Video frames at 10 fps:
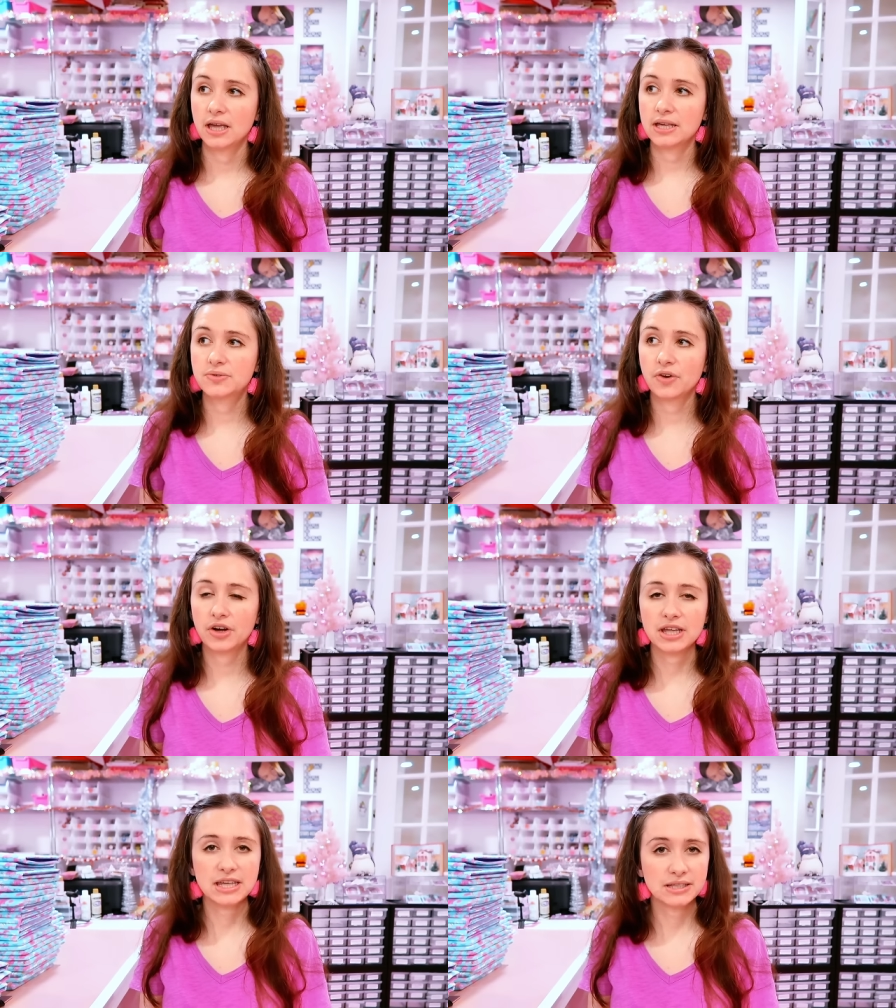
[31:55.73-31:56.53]
it's
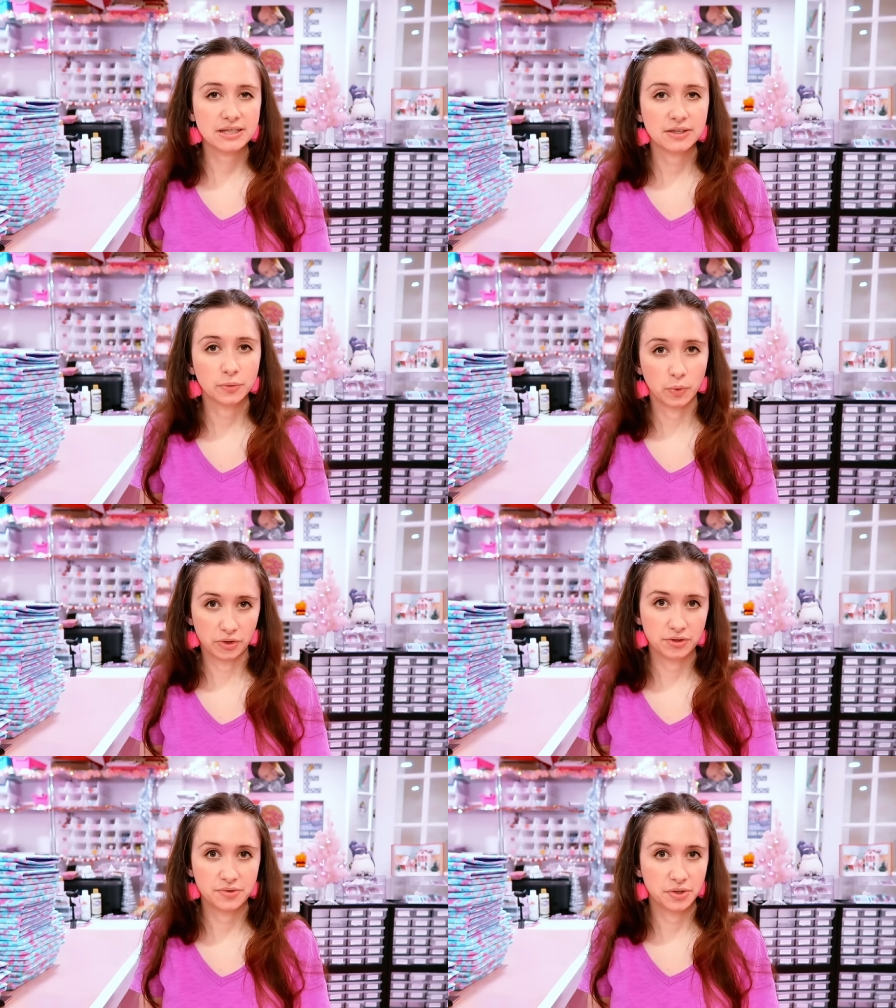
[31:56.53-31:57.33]
very easy in the
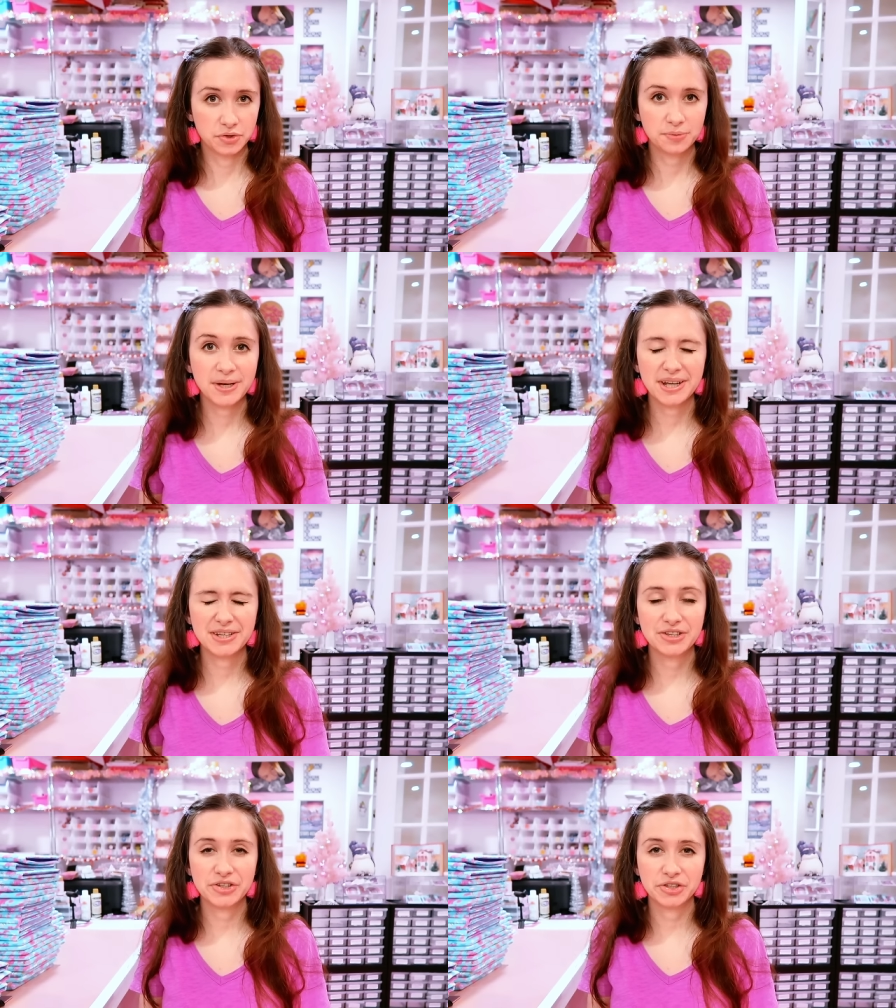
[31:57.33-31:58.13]
world of social
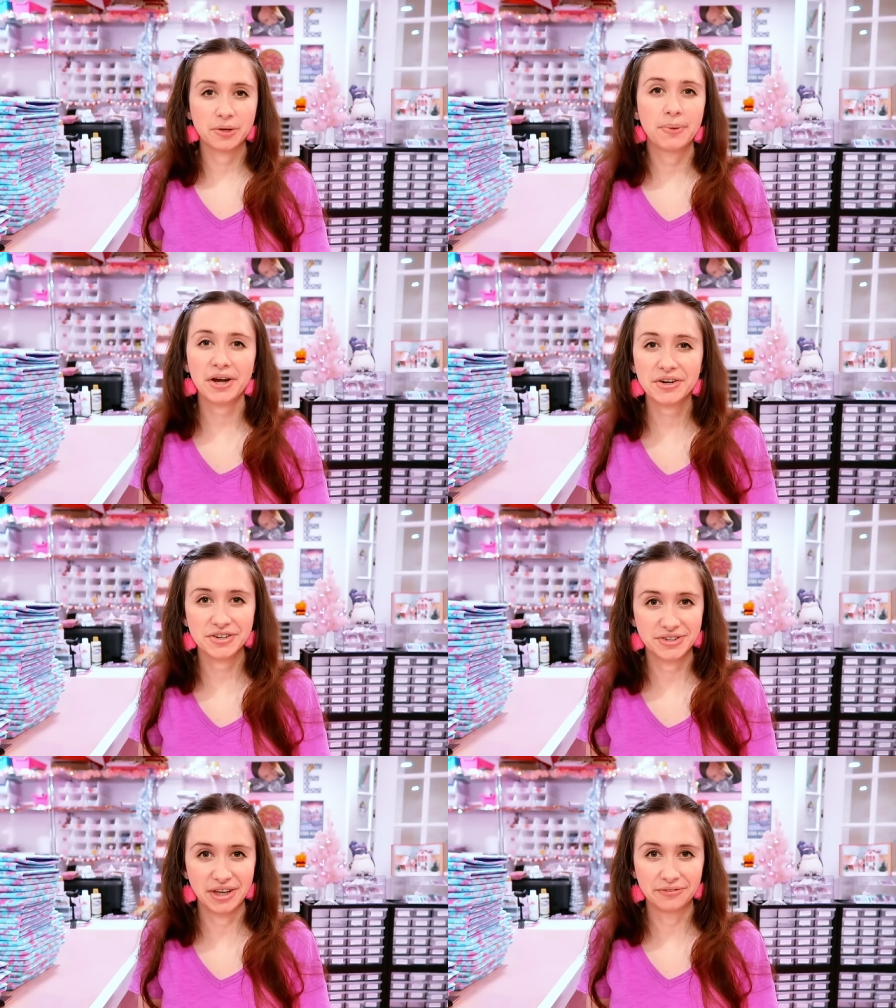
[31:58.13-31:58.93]
media to just compare
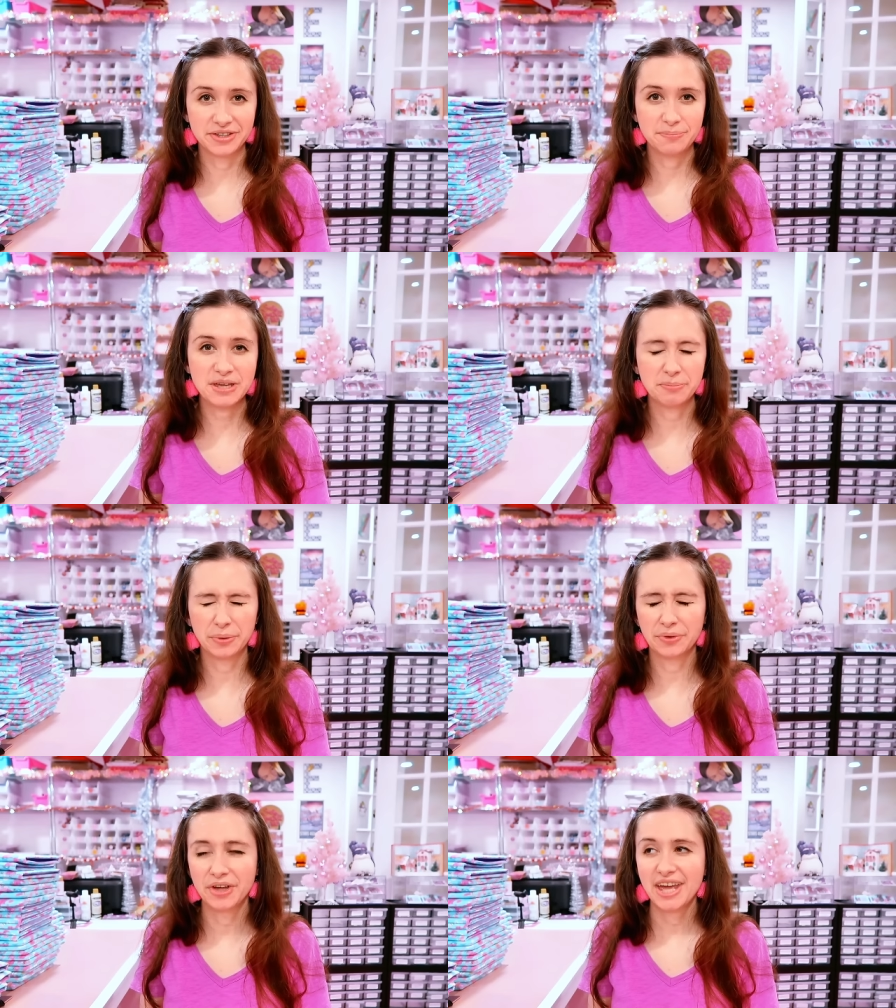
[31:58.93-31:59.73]
yourself to
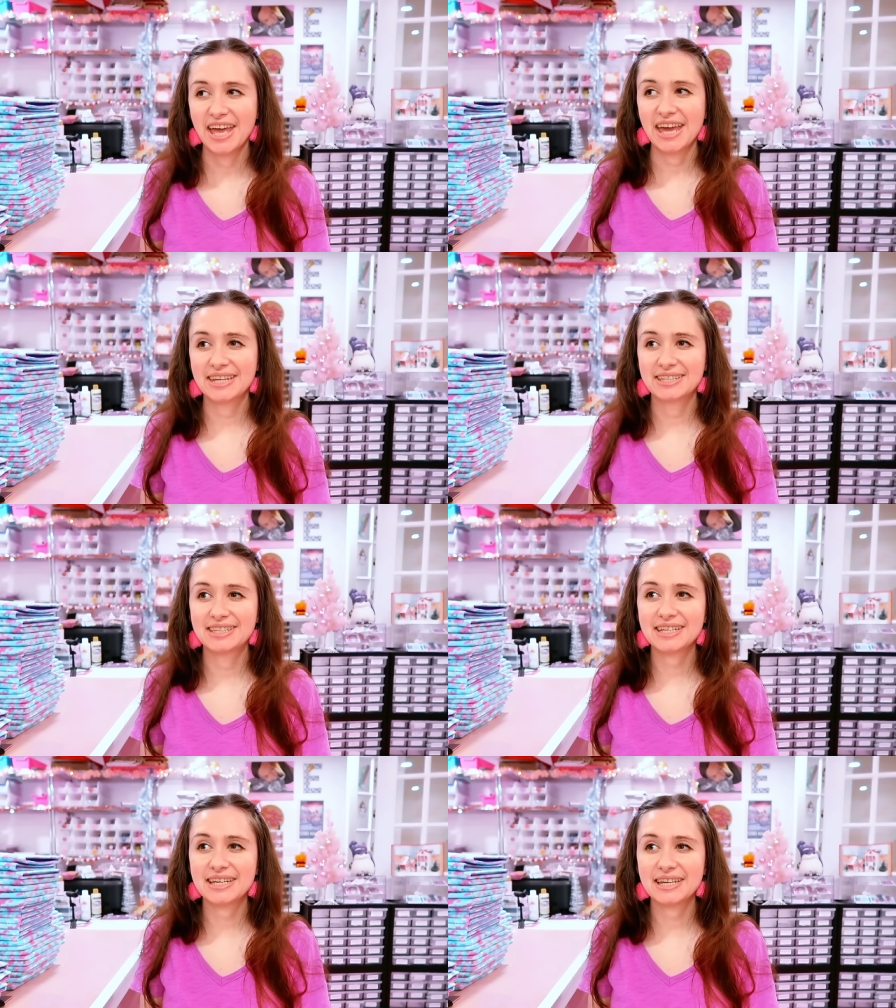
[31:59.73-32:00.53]
people and
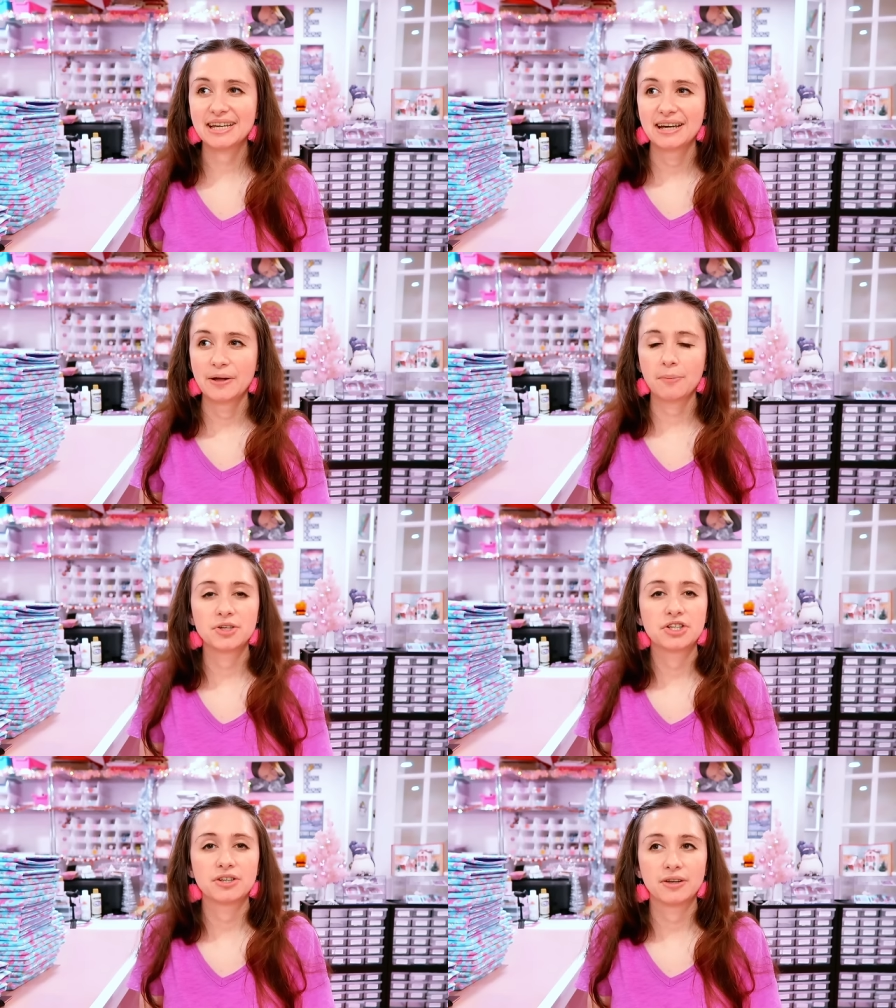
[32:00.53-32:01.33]
see how
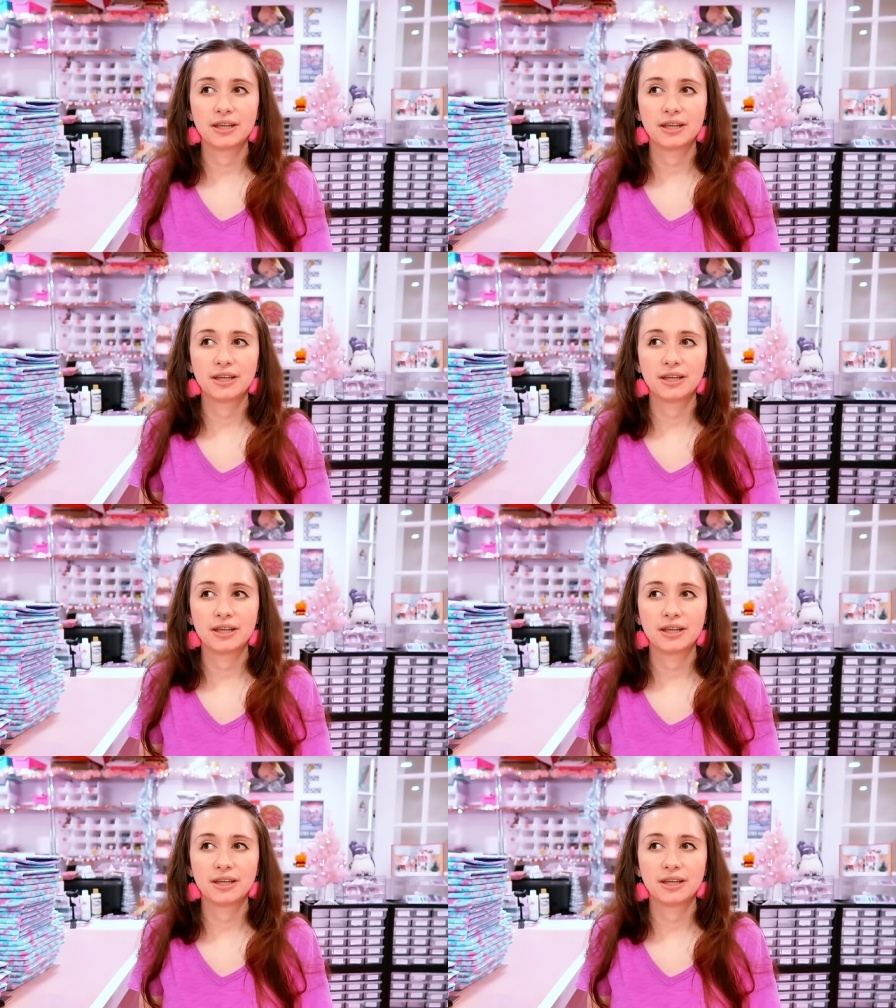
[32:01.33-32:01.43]
much,